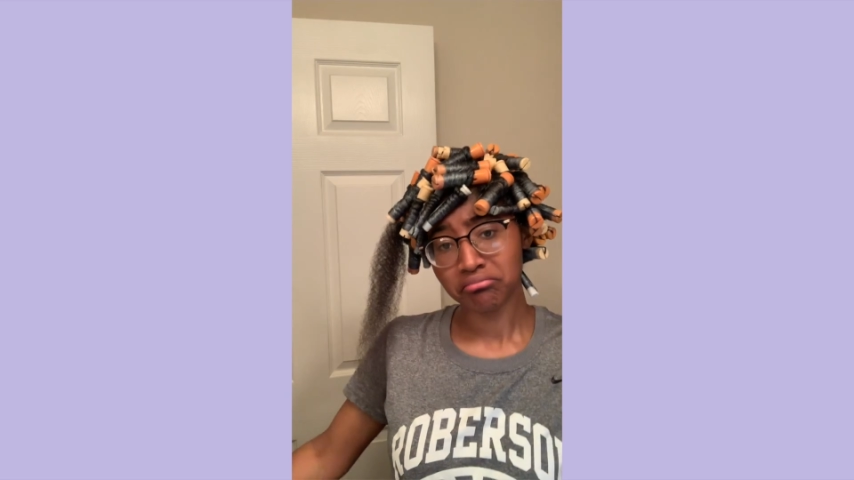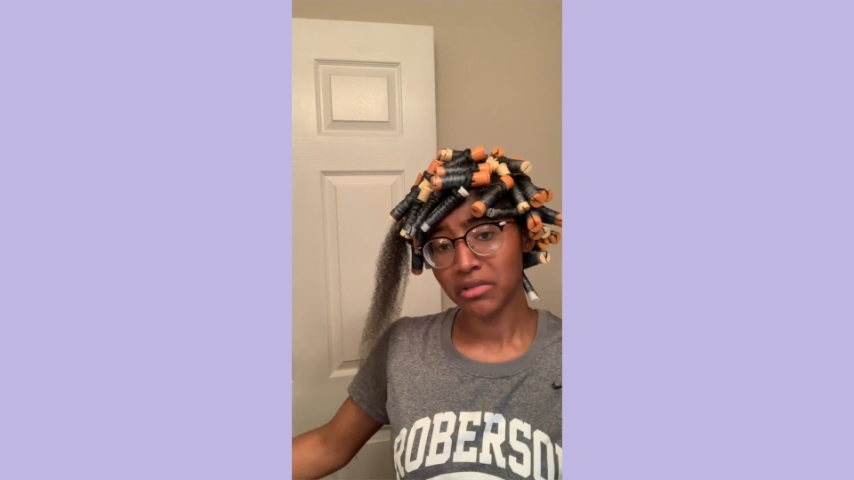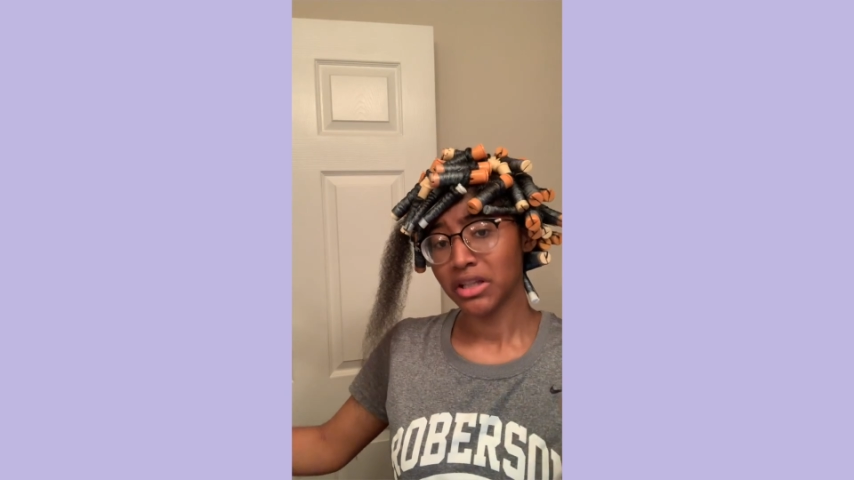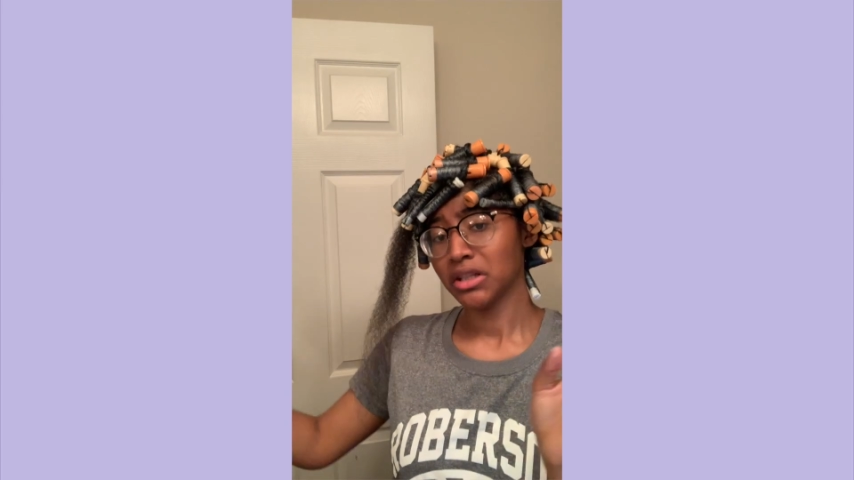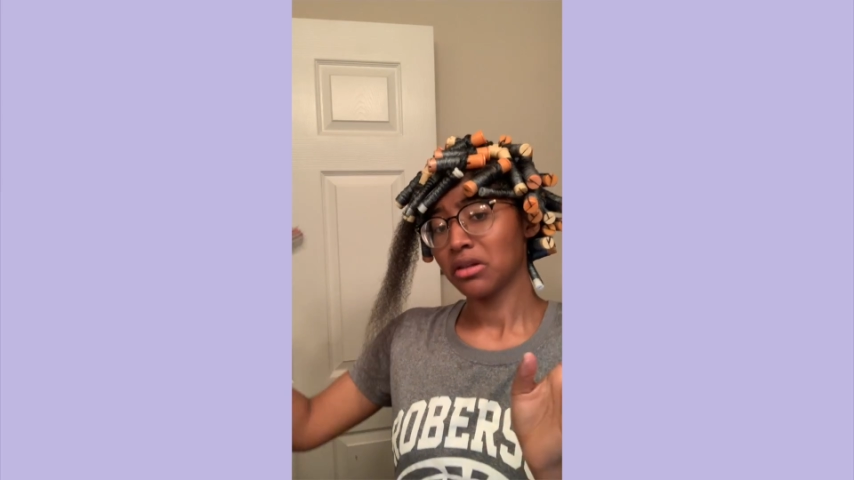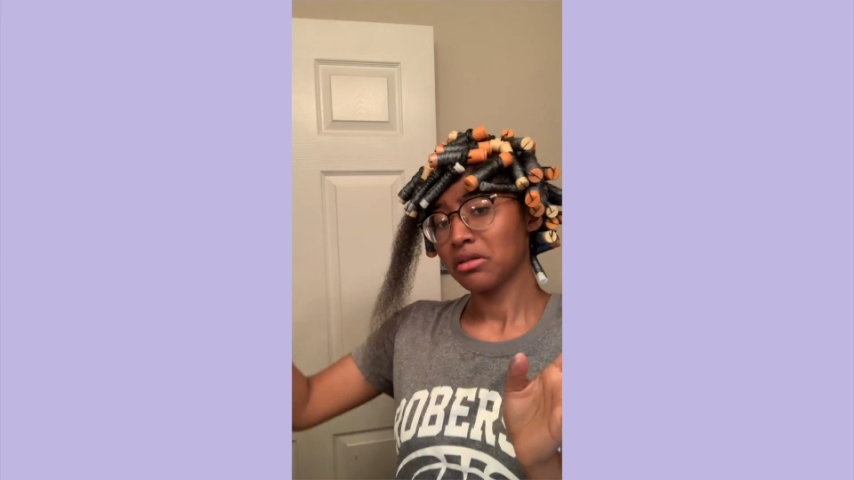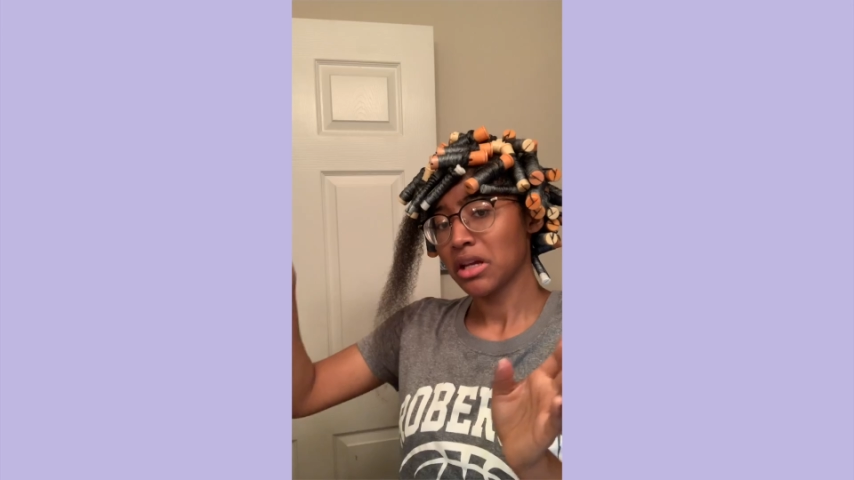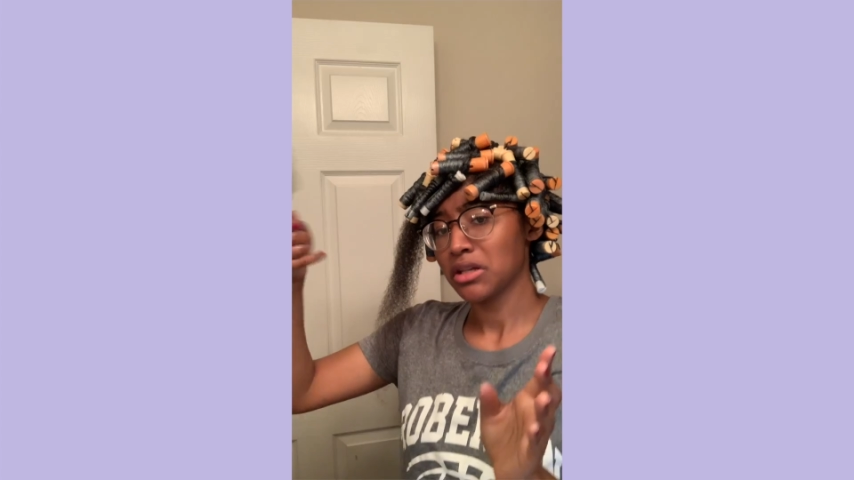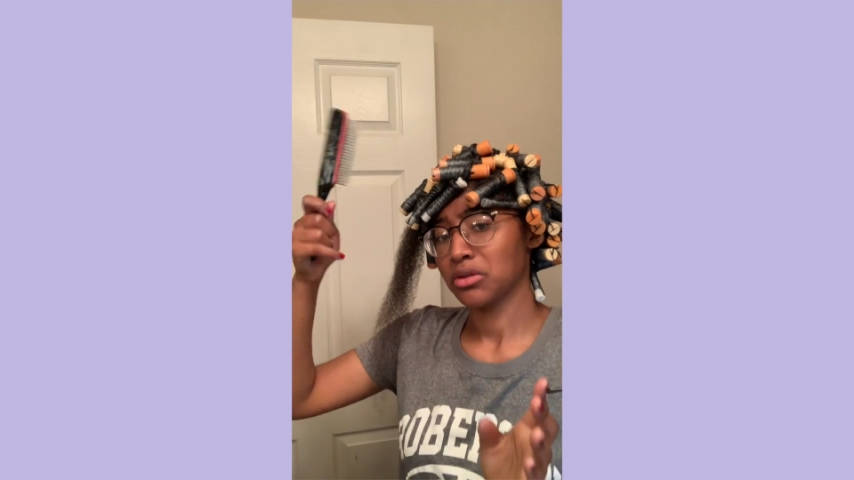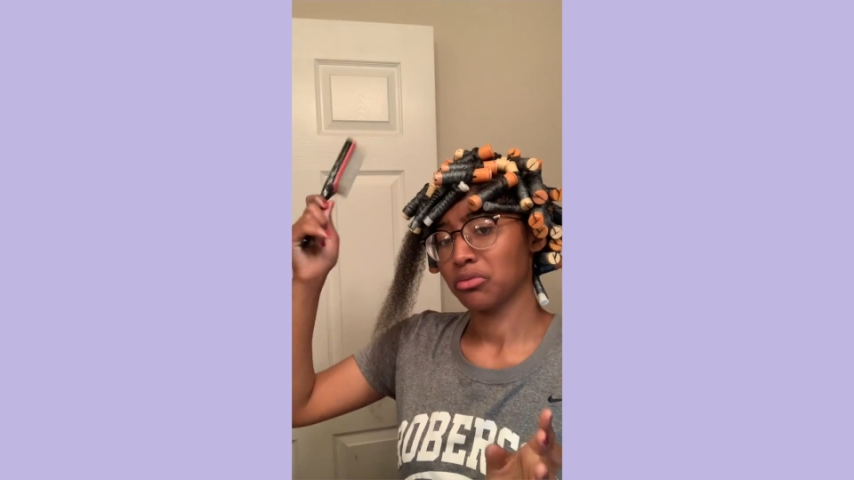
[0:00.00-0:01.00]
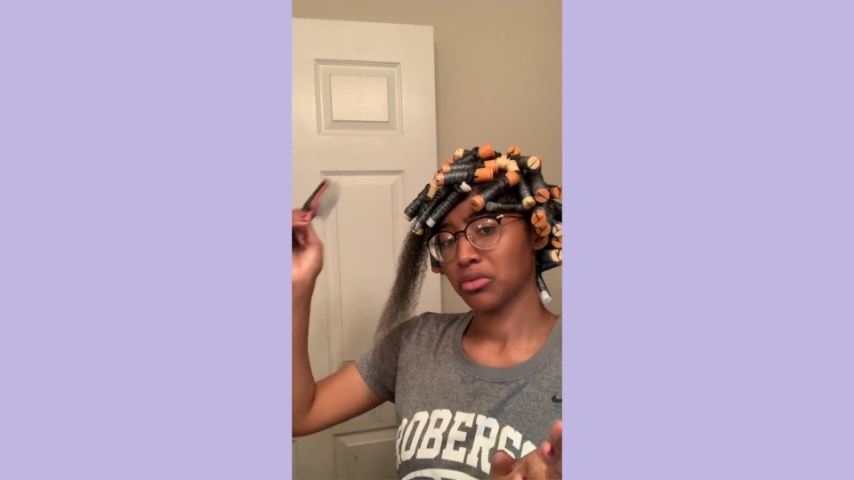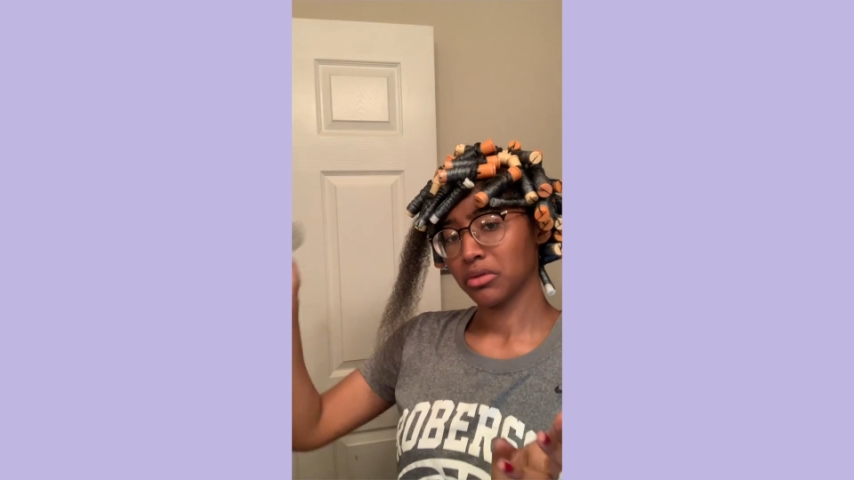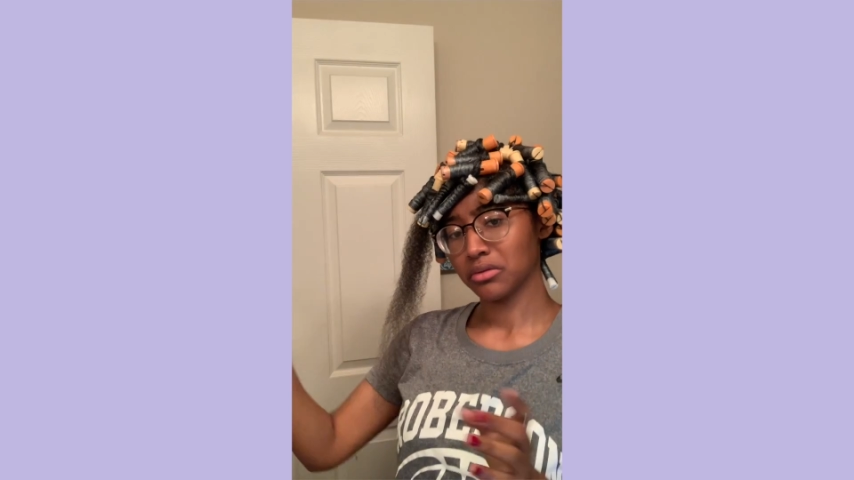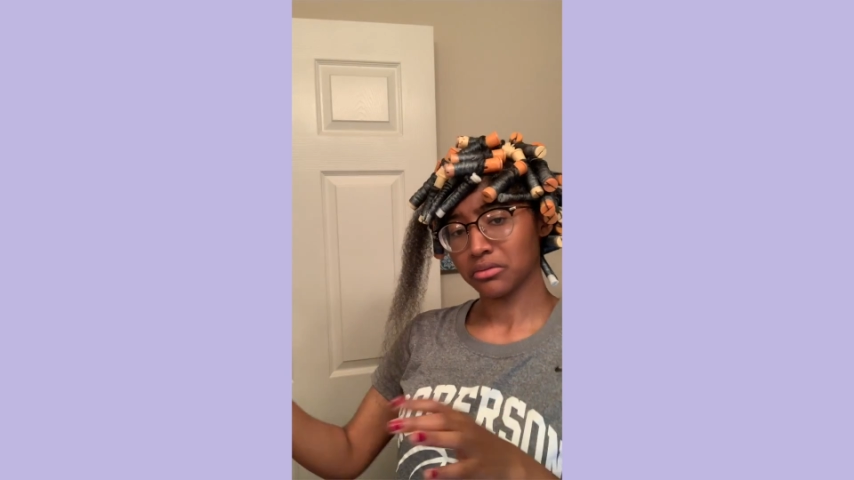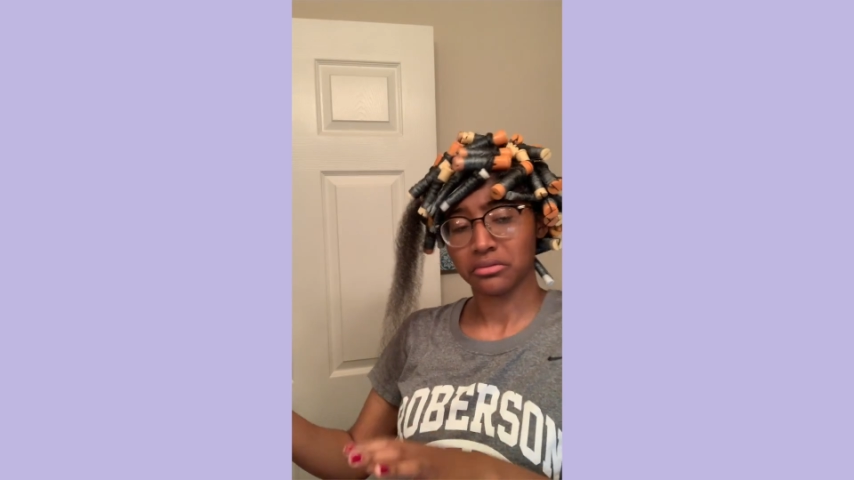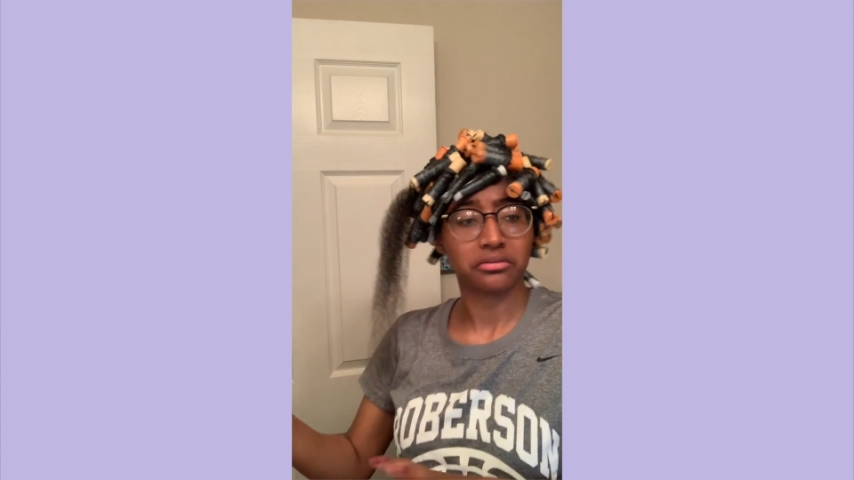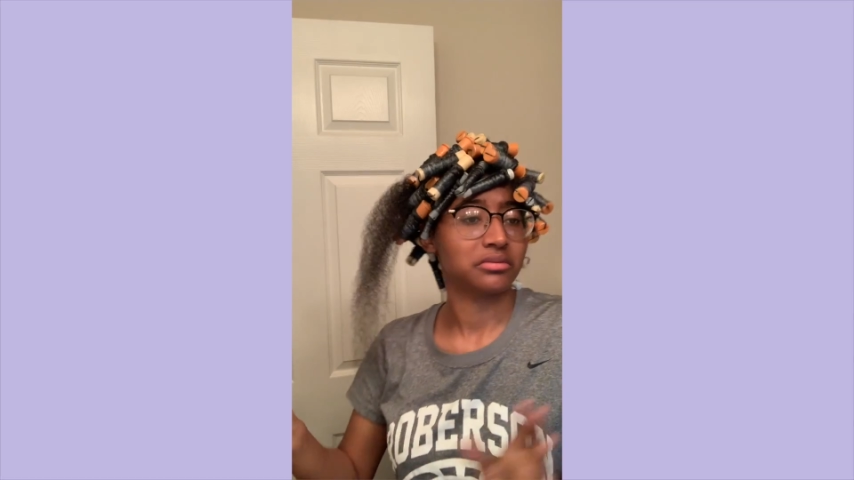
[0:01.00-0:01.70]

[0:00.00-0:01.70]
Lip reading: It's our last one.